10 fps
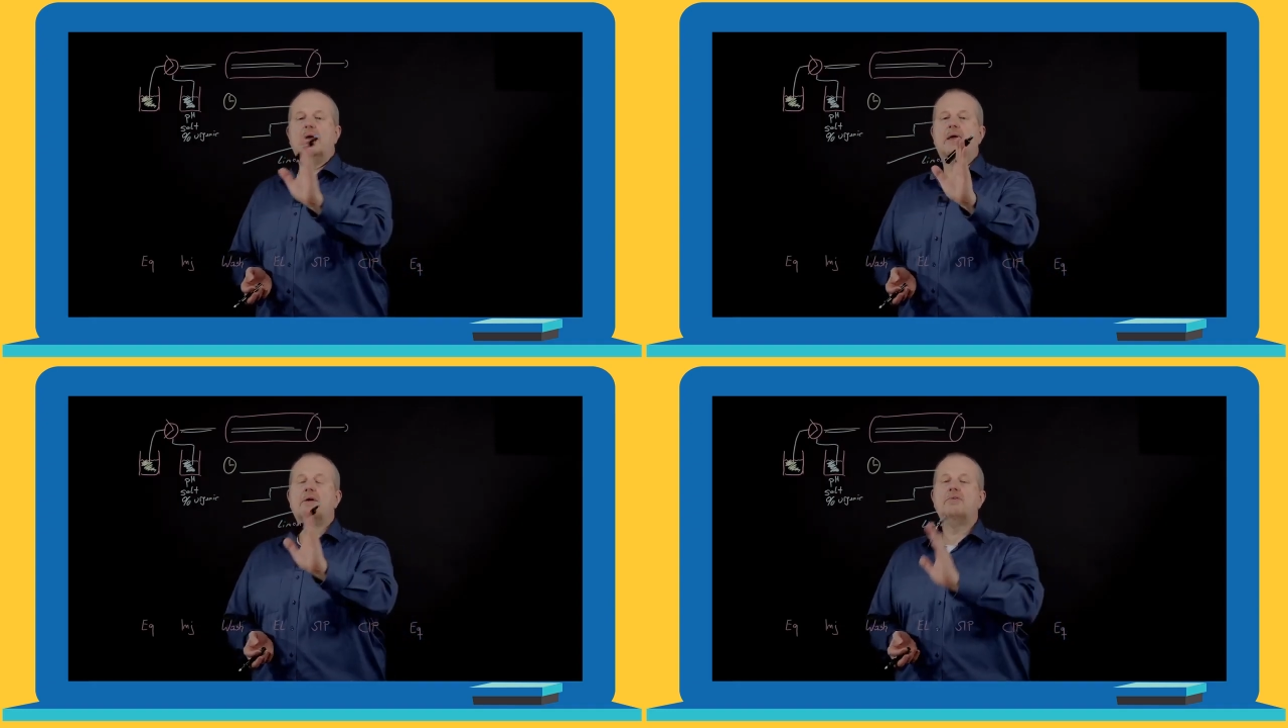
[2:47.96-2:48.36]

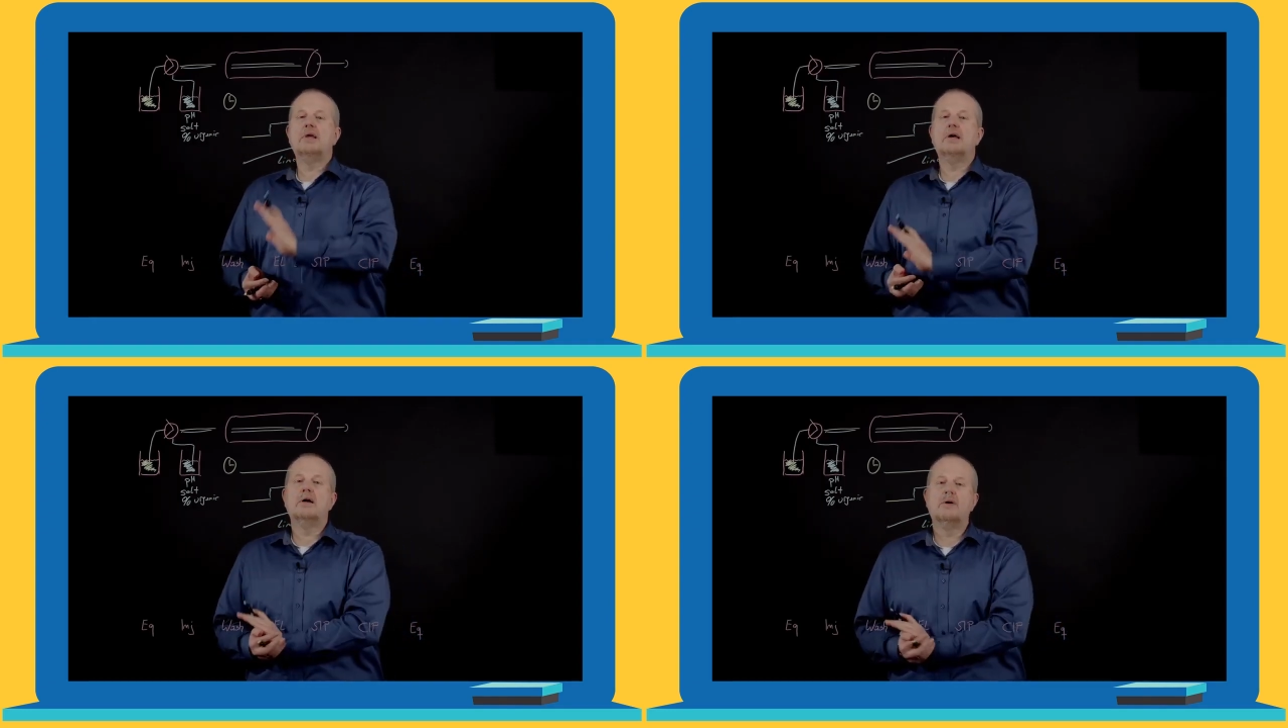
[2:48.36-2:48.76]

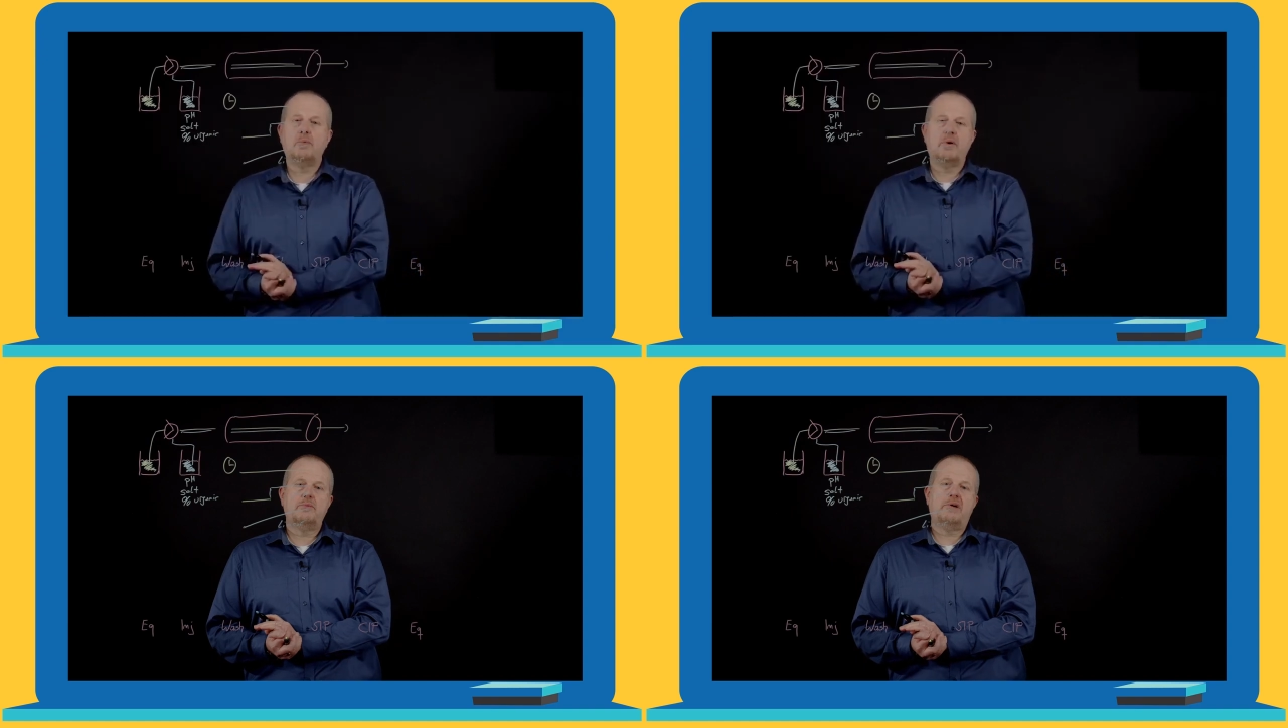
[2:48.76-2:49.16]
area,
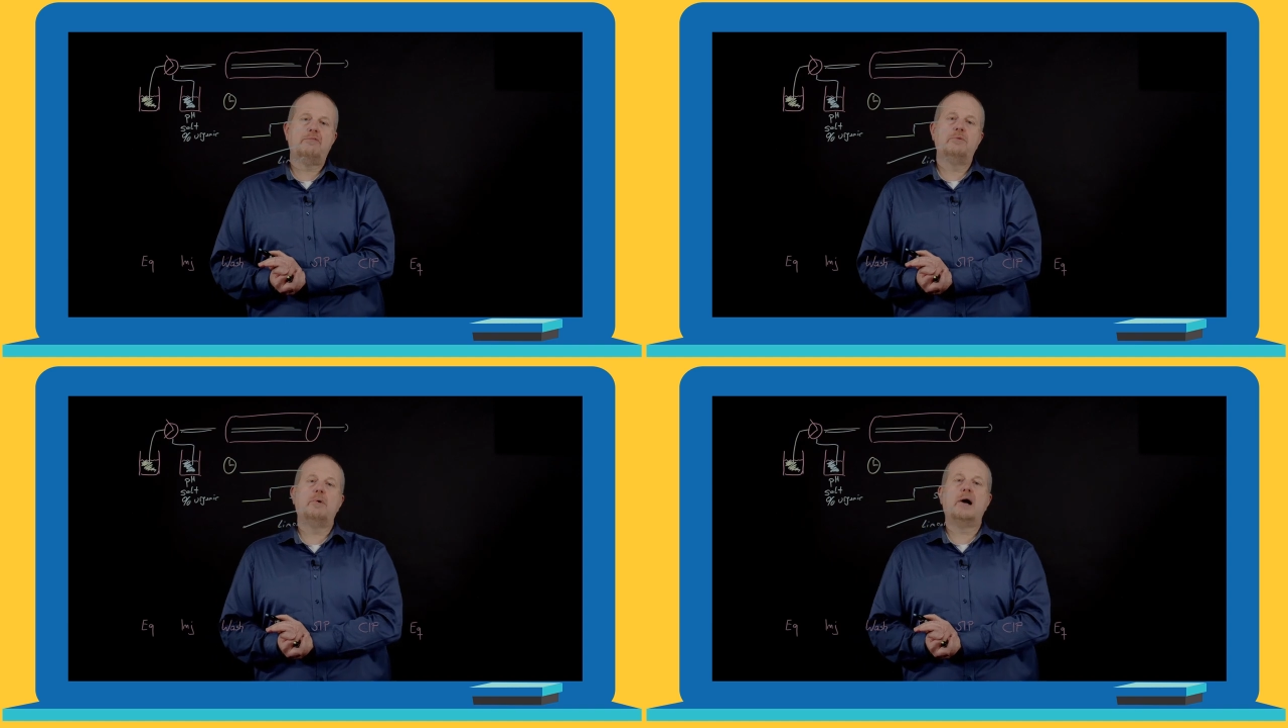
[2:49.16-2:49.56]
a
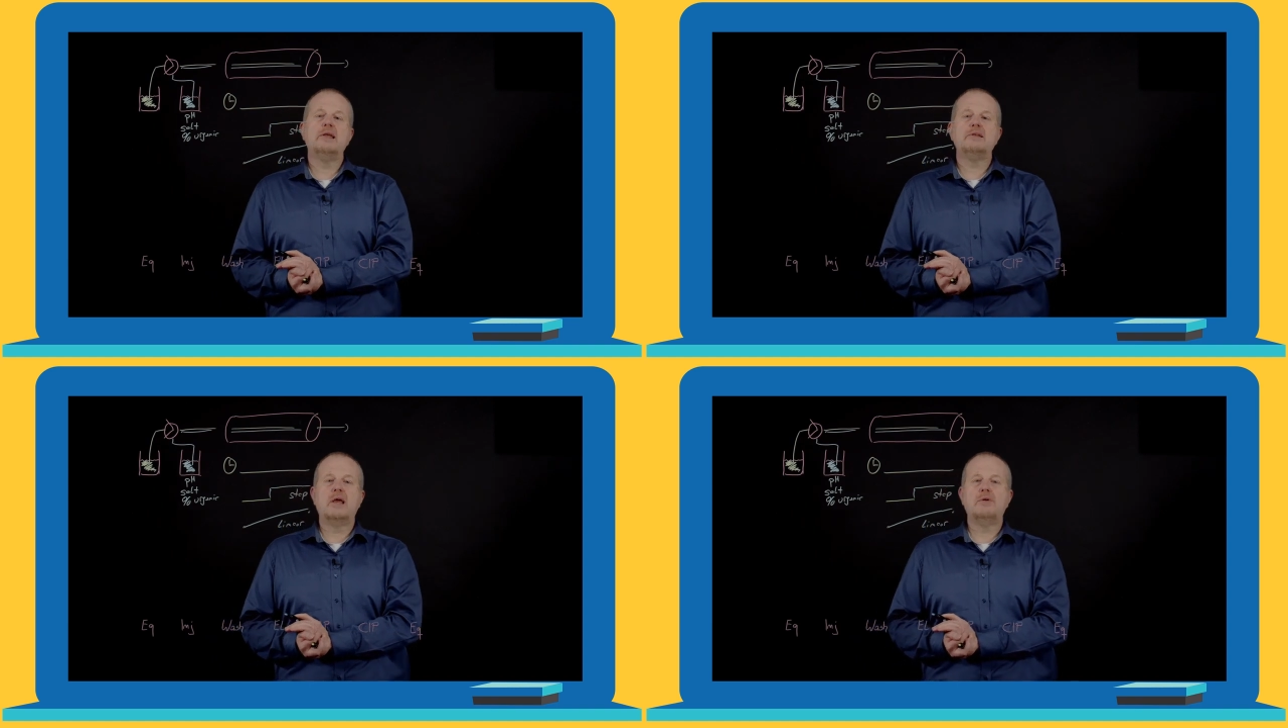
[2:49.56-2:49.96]
very
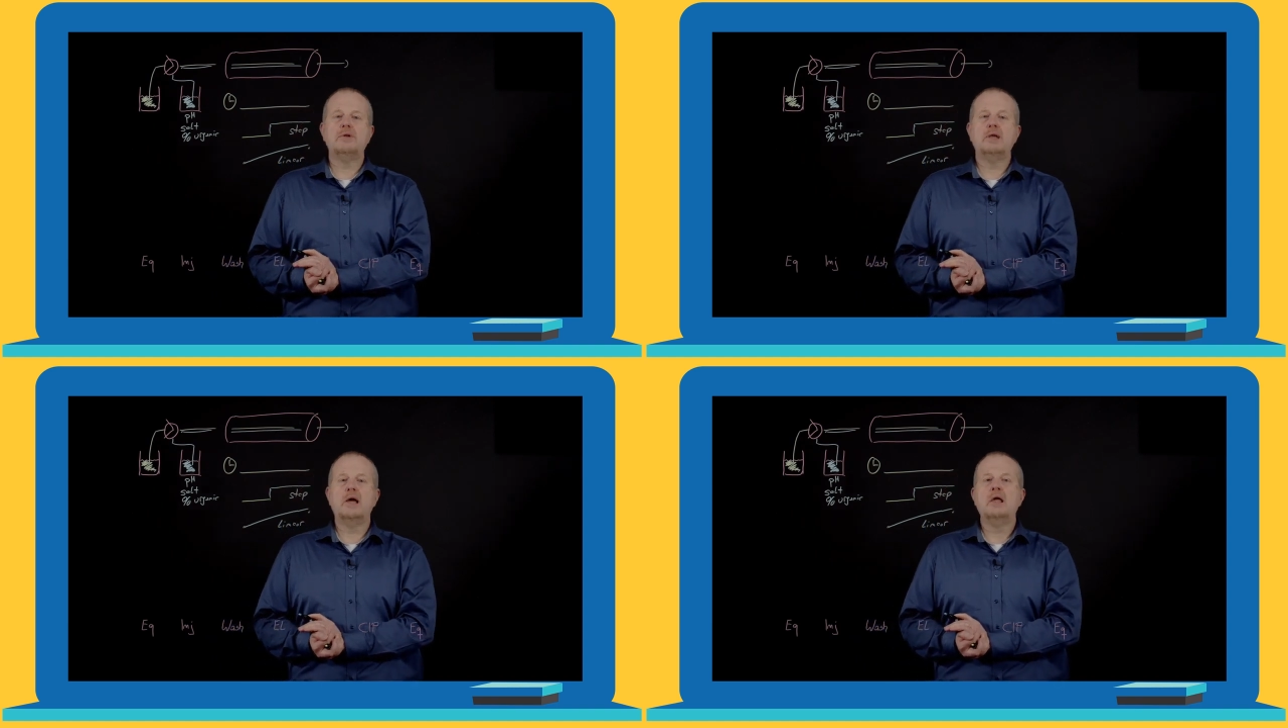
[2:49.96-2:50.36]
wide
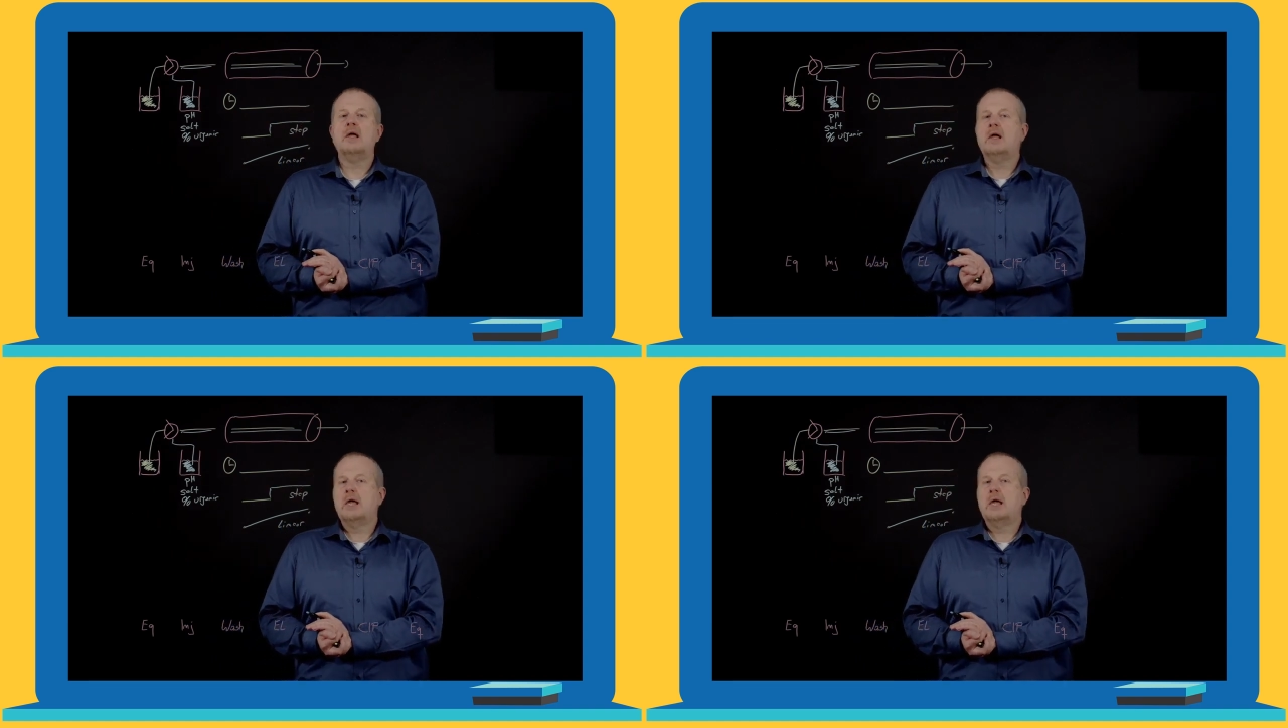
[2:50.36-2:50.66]
area,